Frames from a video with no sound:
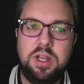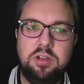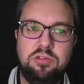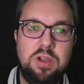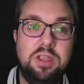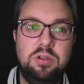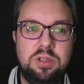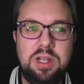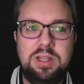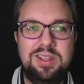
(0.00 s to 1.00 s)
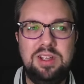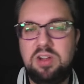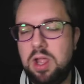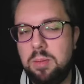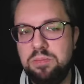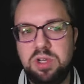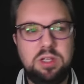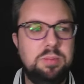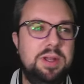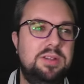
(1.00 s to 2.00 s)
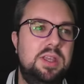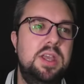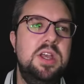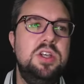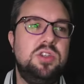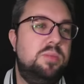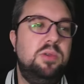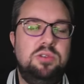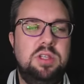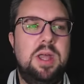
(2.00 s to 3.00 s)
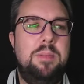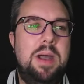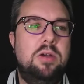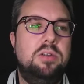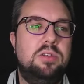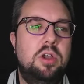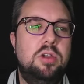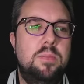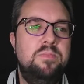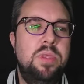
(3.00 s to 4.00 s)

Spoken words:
and great utility and great unpredictability, so boosting that power is good.